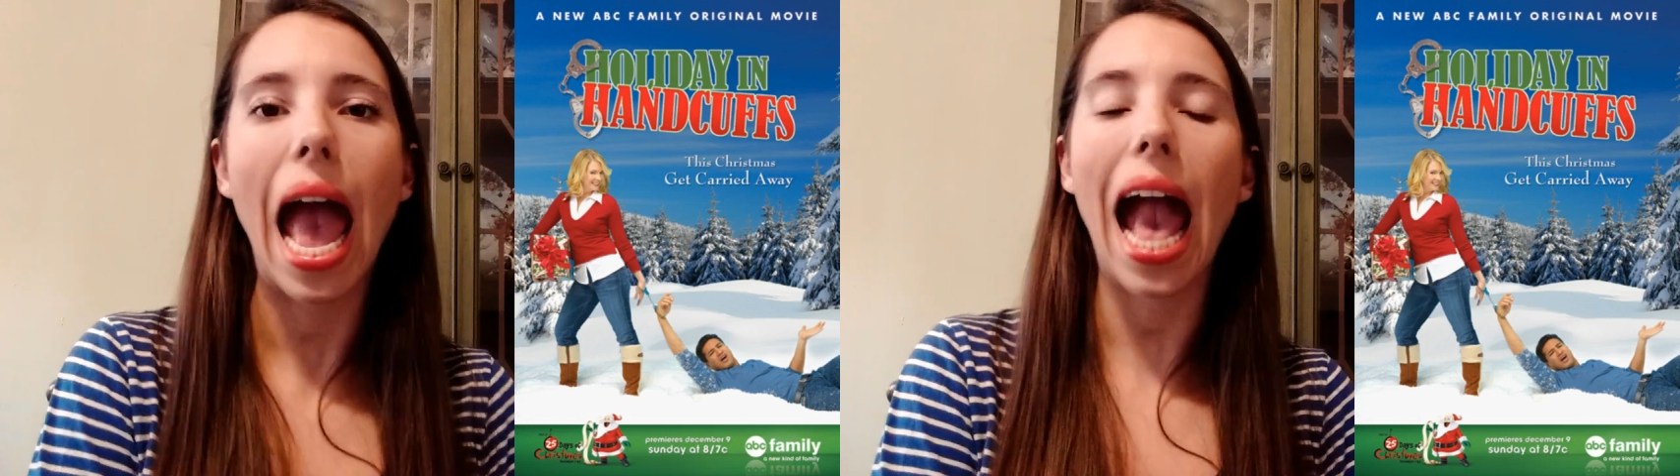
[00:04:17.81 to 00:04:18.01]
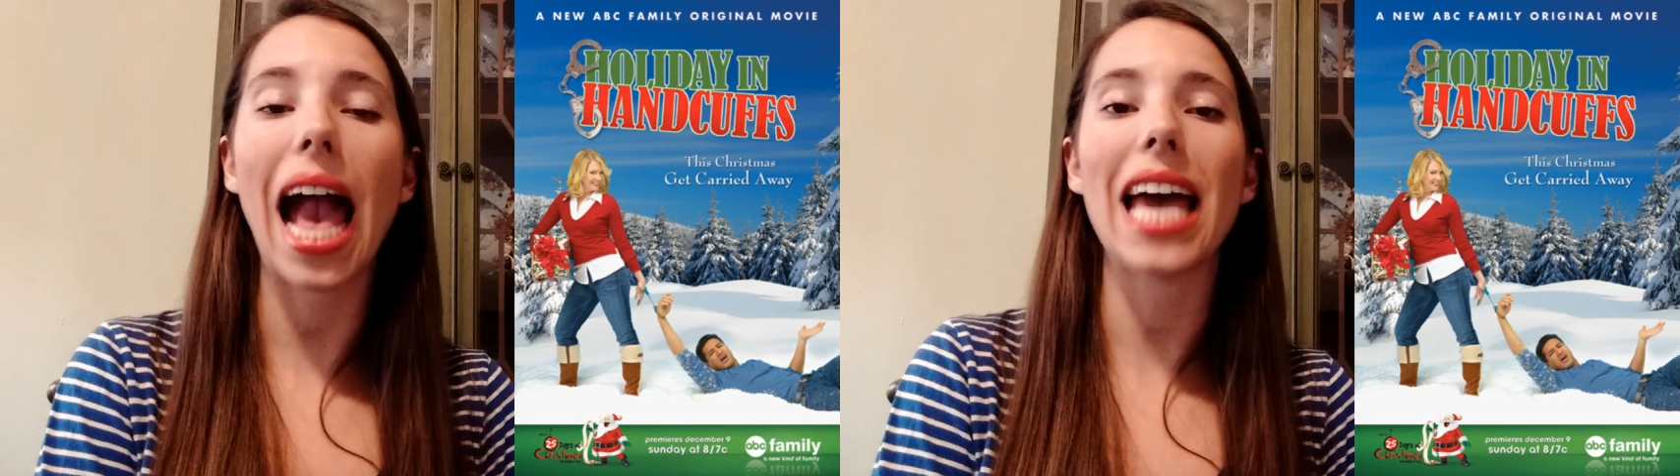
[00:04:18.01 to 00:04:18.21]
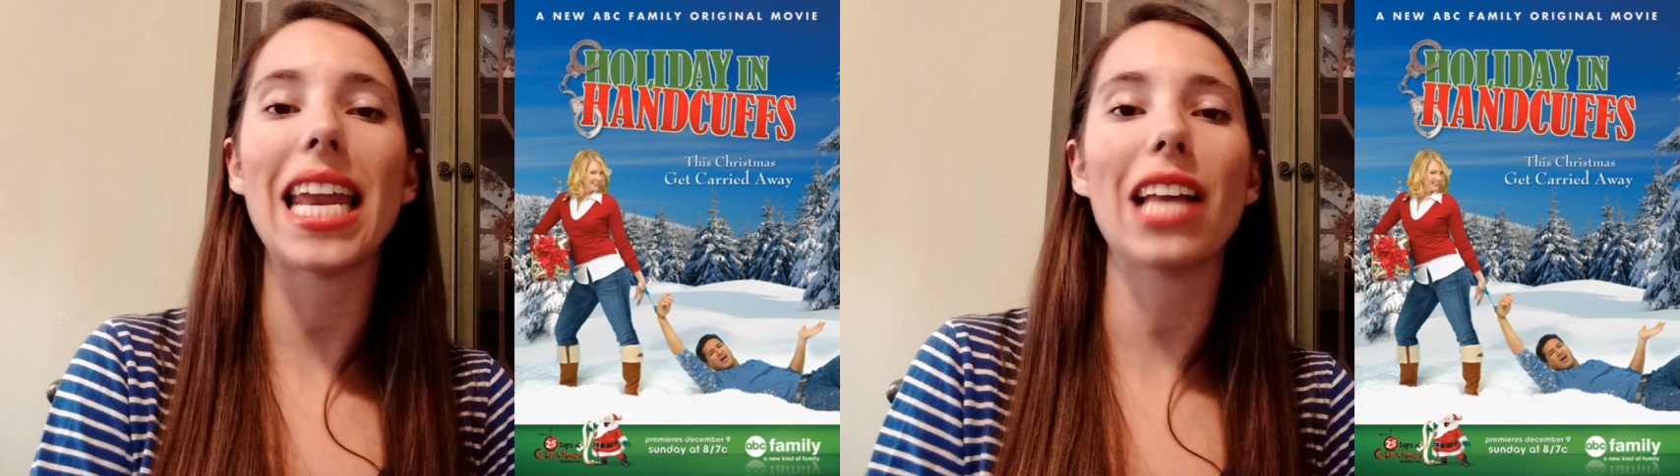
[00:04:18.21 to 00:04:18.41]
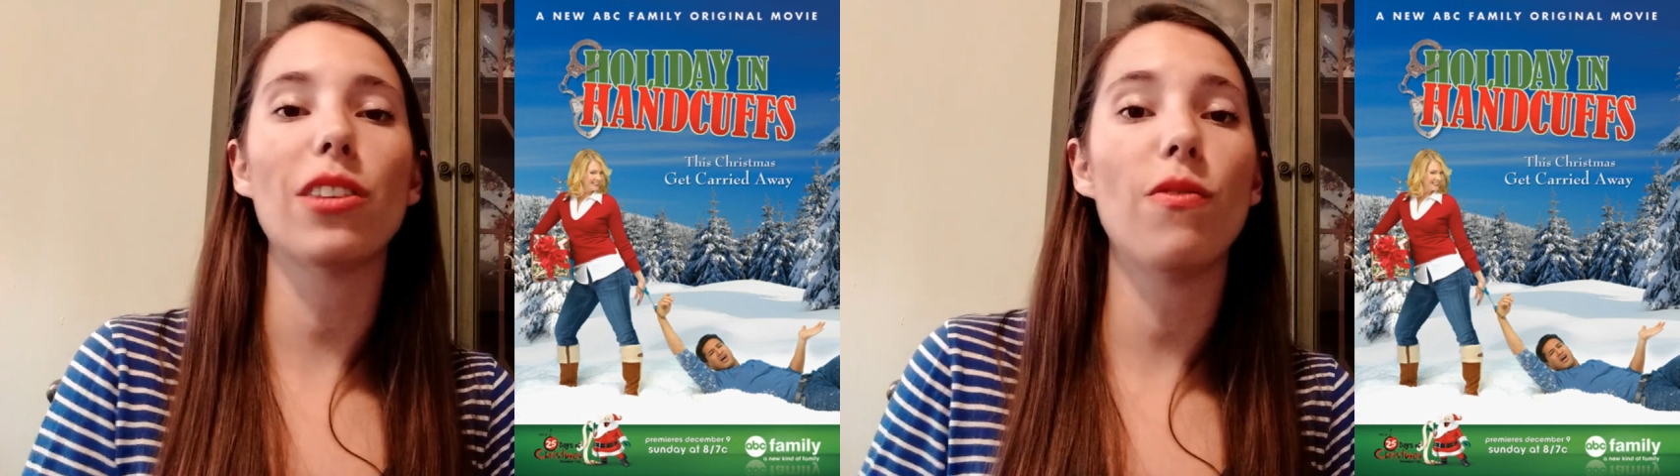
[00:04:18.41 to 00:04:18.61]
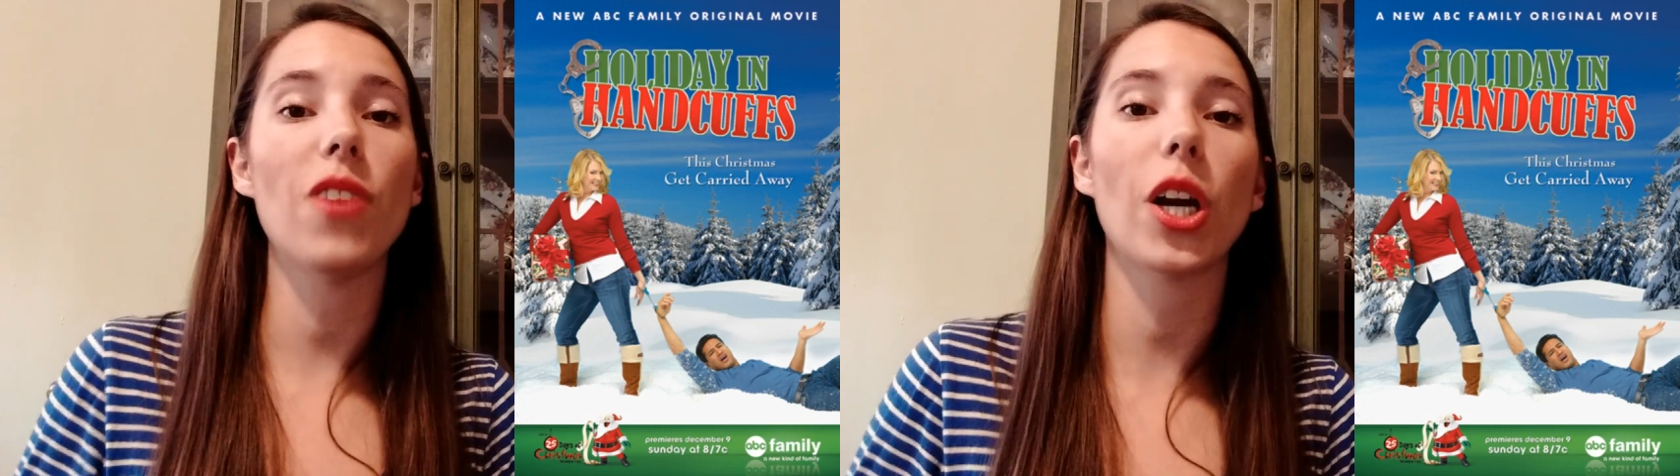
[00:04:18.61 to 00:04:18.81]
And at the
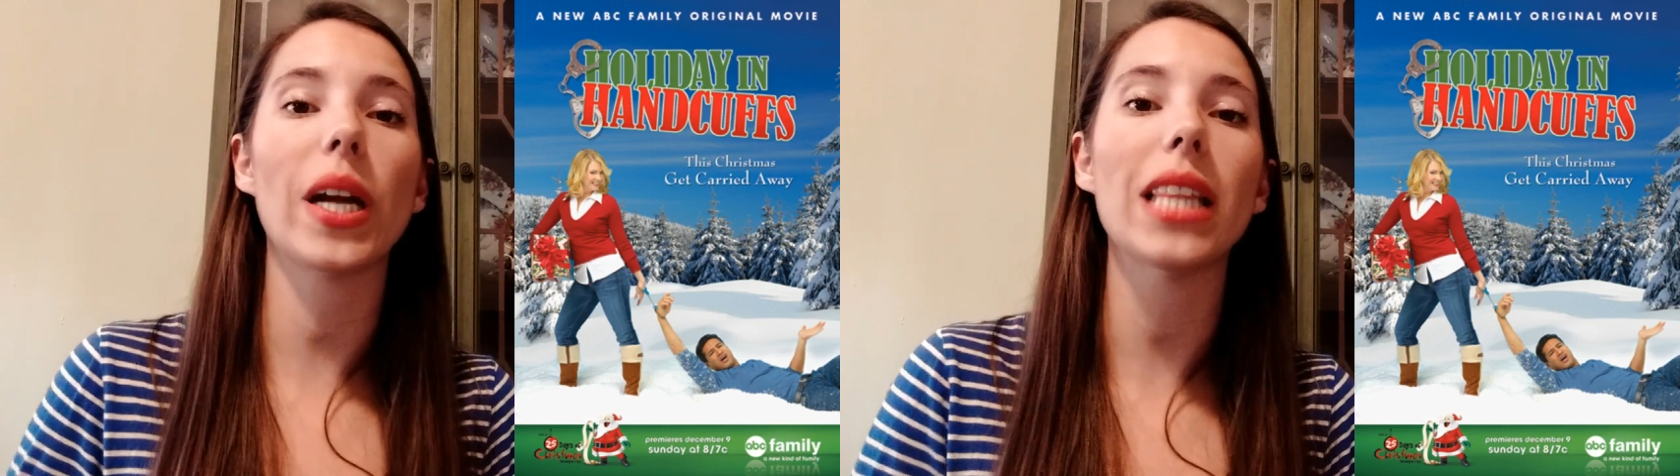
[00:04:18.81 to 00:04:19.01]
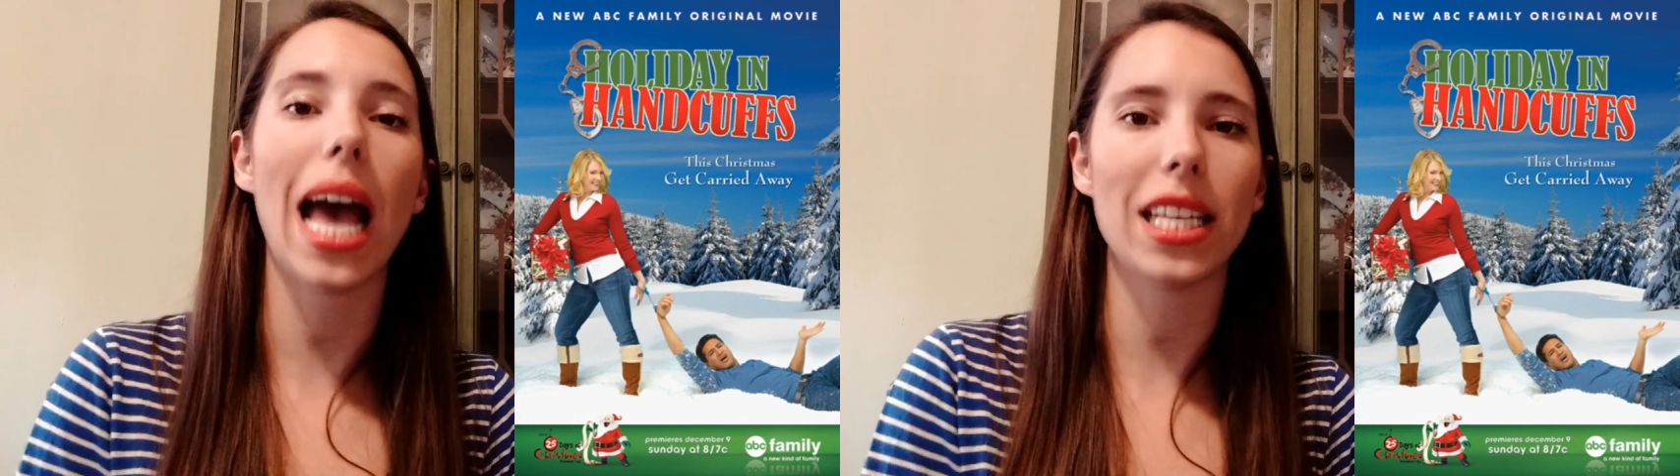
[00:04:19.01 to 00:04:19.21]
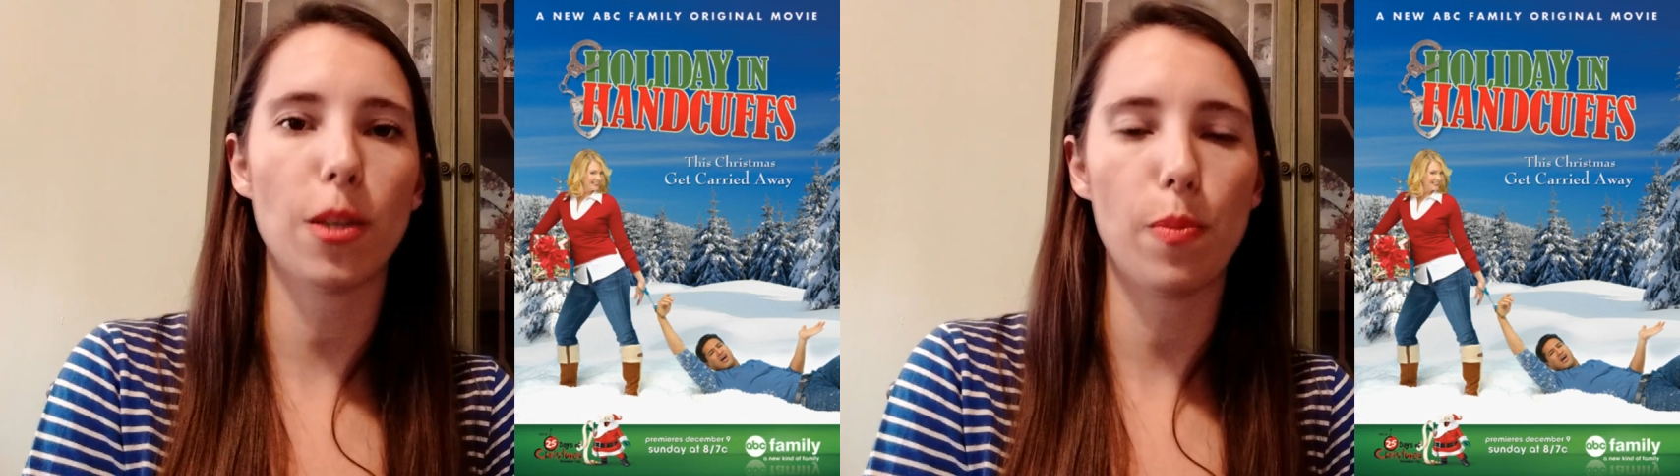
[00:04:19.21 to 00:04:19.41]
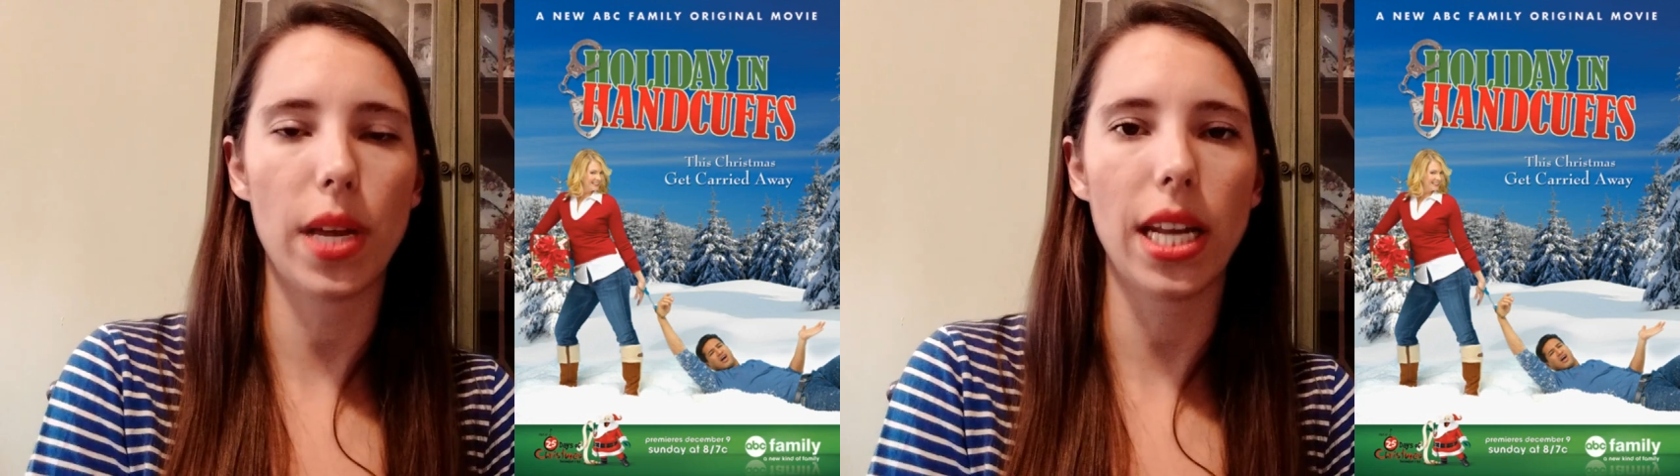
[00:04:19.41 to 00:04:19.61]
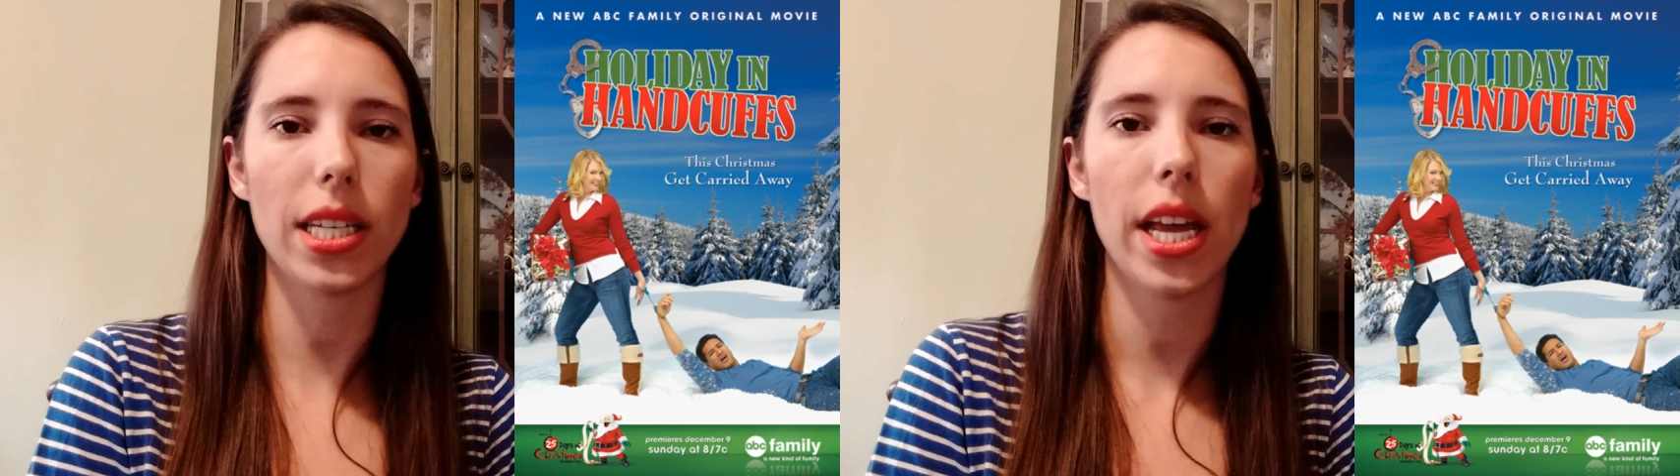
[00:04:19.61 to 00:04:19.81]
very last
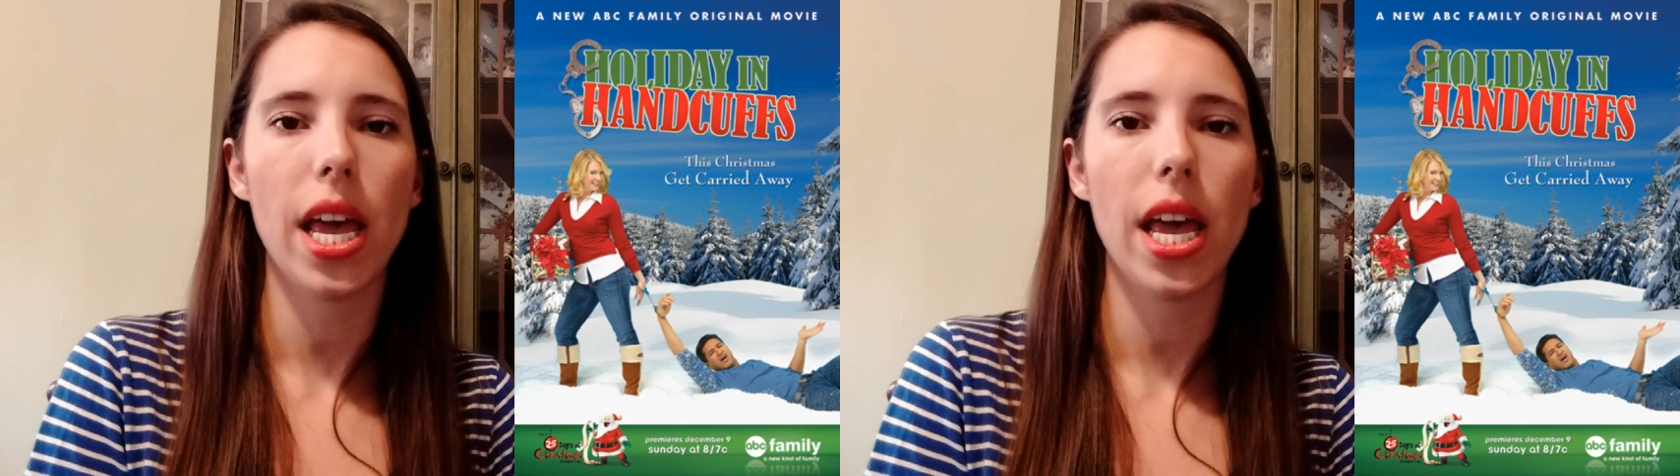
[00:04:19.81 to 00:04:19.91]
minute,